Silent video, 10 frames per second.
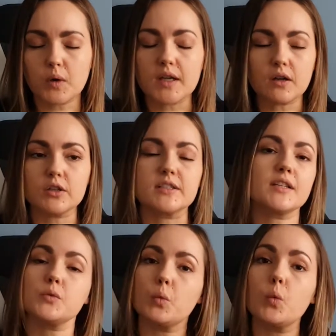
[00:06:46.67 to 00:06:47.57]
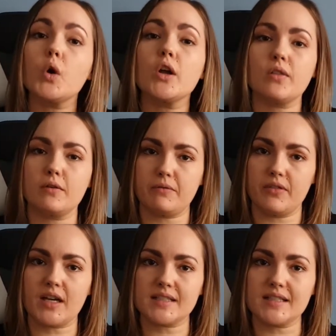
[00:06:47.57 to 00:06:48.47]
Honestly, it's worth it for
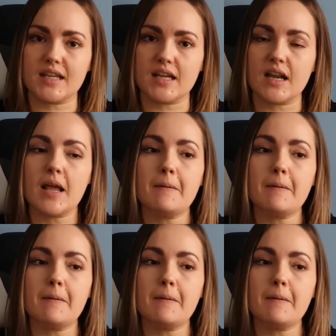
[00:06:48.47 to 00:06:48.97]
that scene.